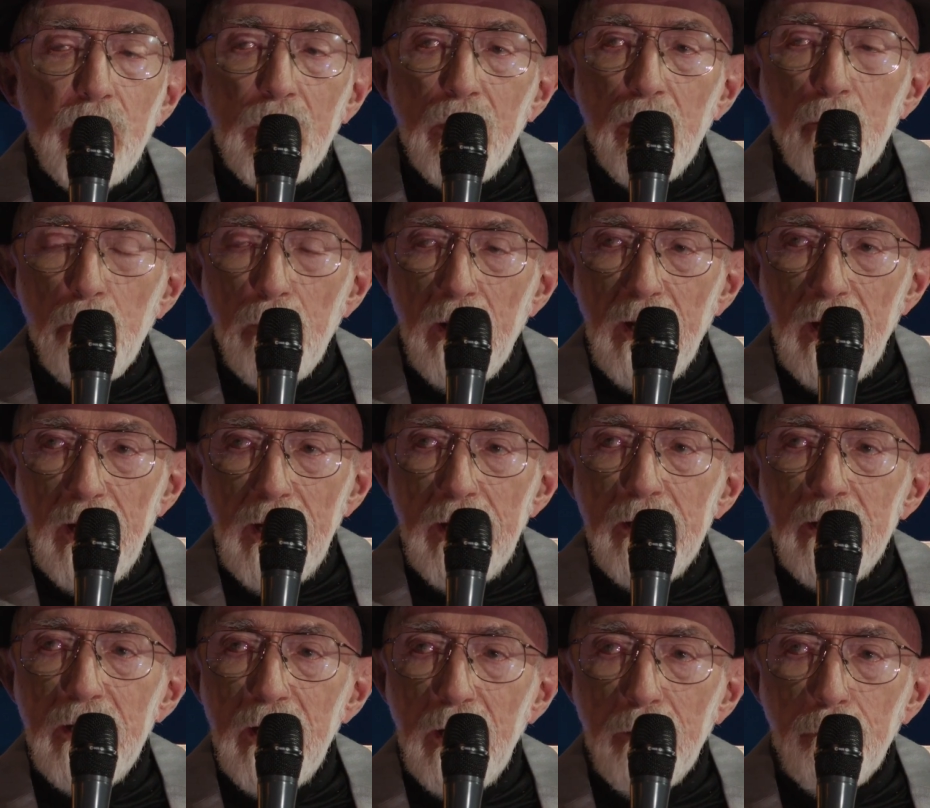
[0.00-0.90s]
the
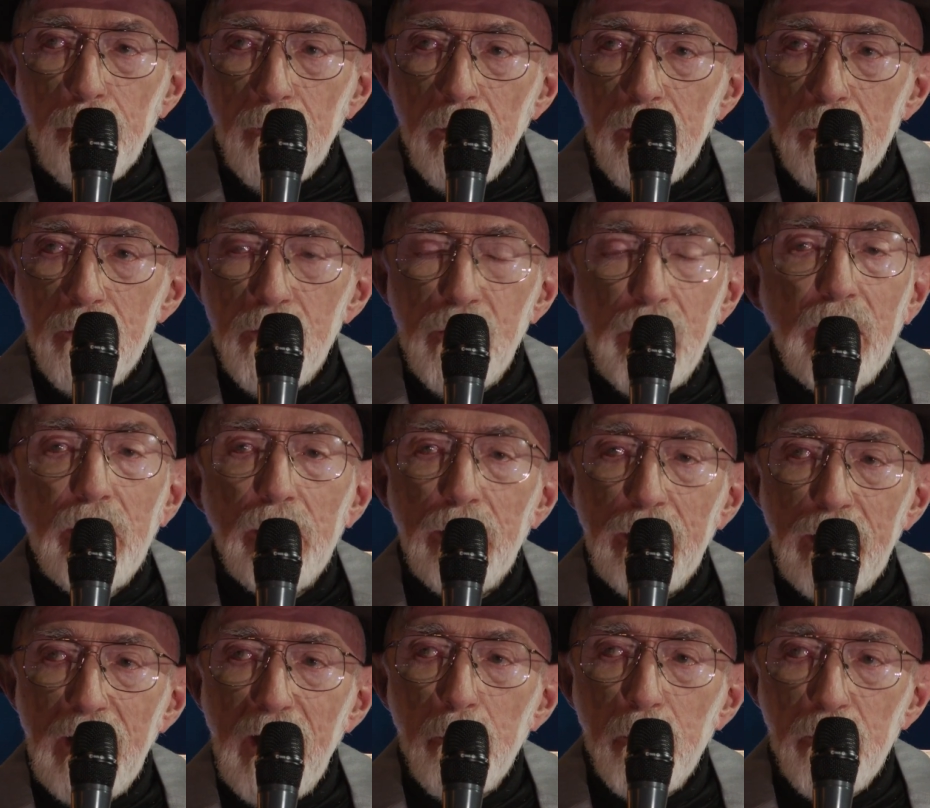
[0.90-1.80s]
combined efforts and
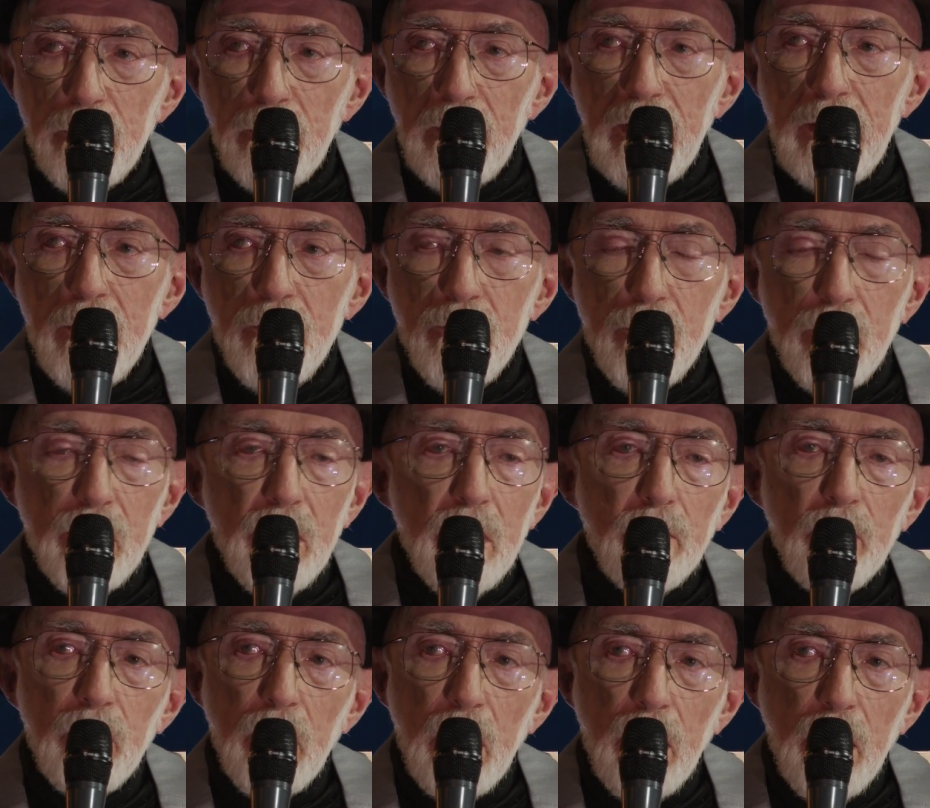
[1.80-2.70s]
collaboration
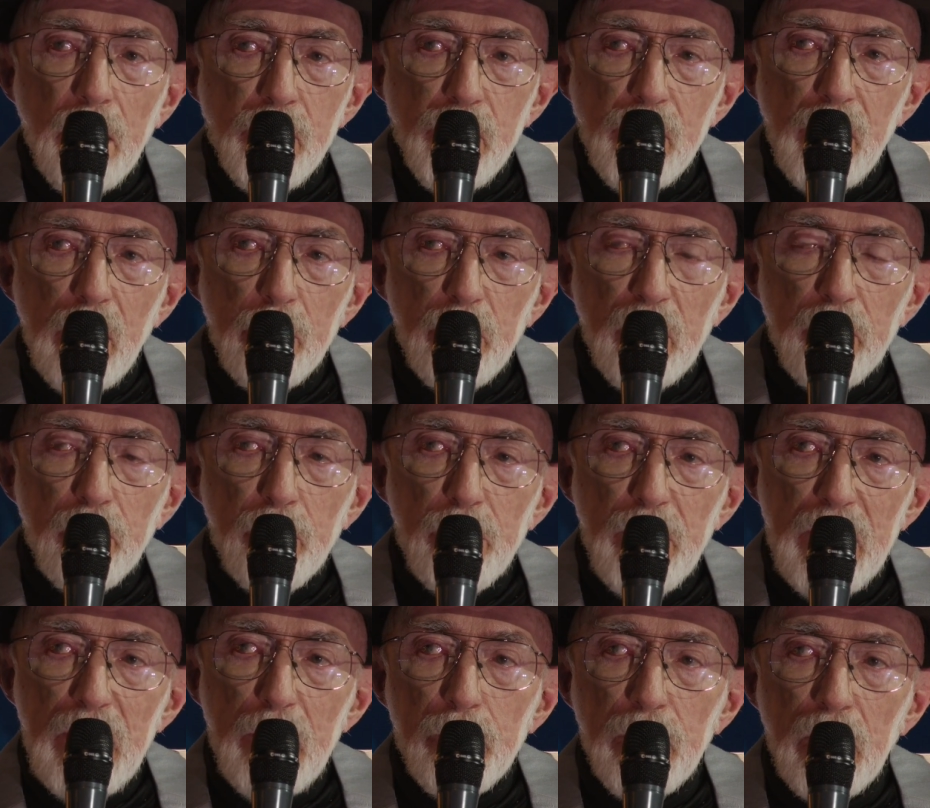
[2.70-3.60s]
of large number of
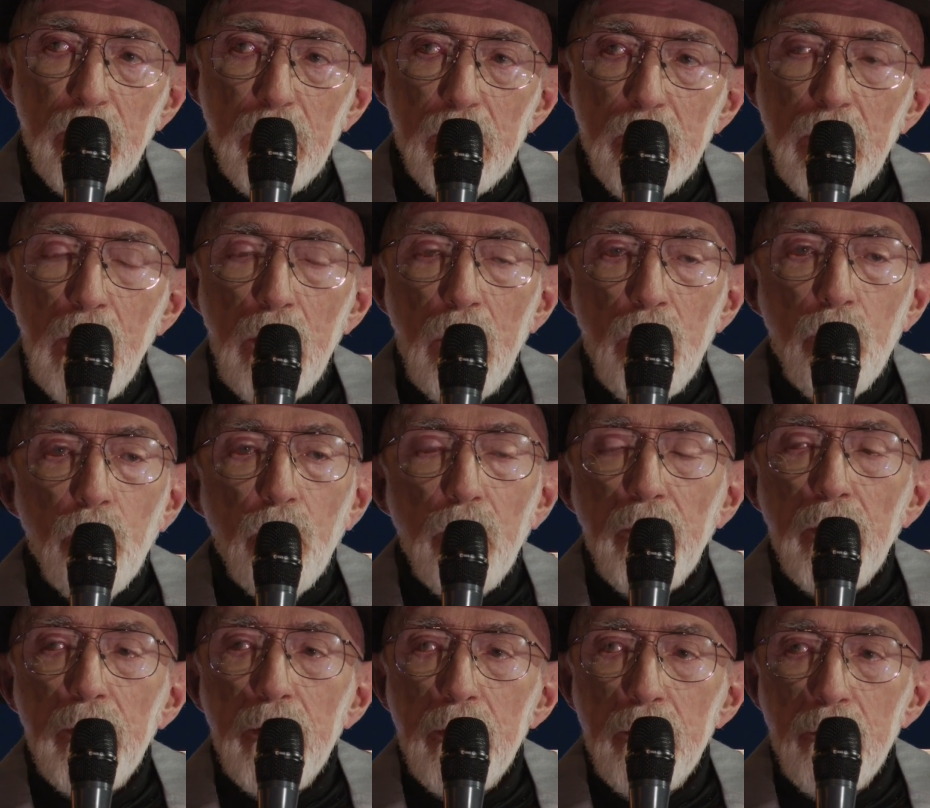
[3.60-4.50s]
people
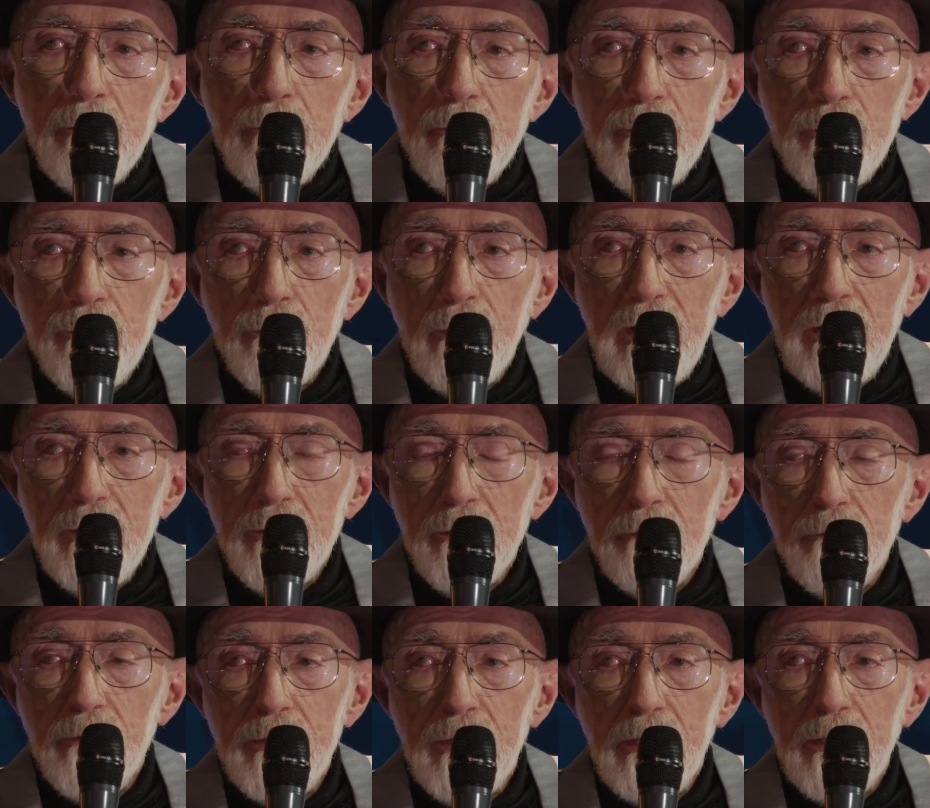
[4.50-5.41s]
with a huge range
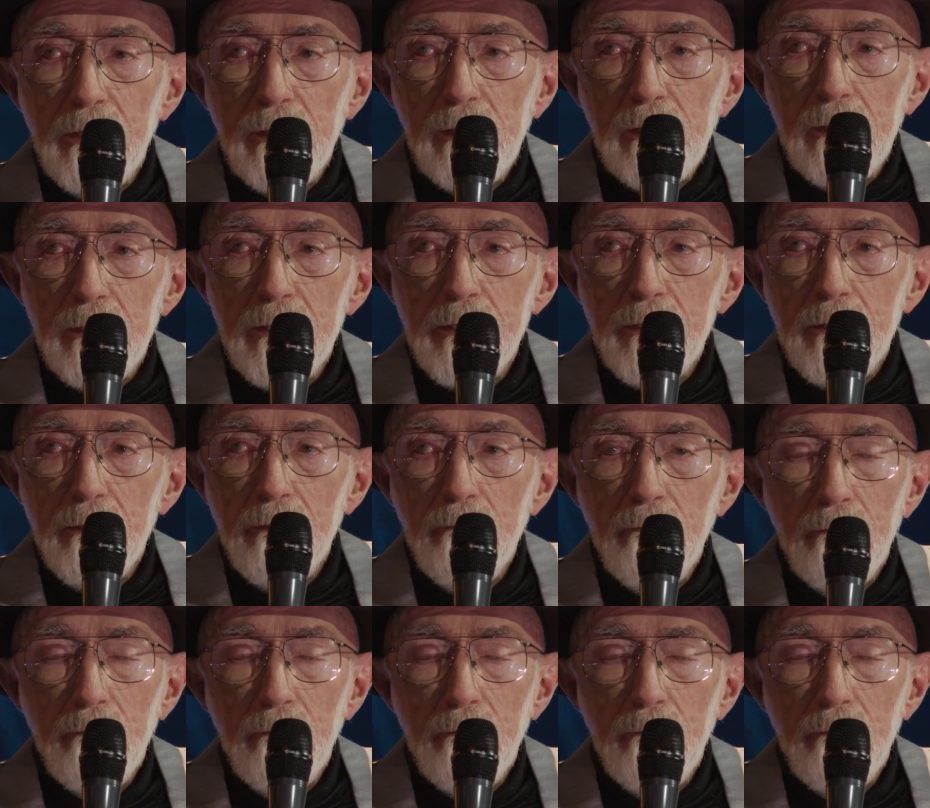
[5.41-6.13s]
of skills.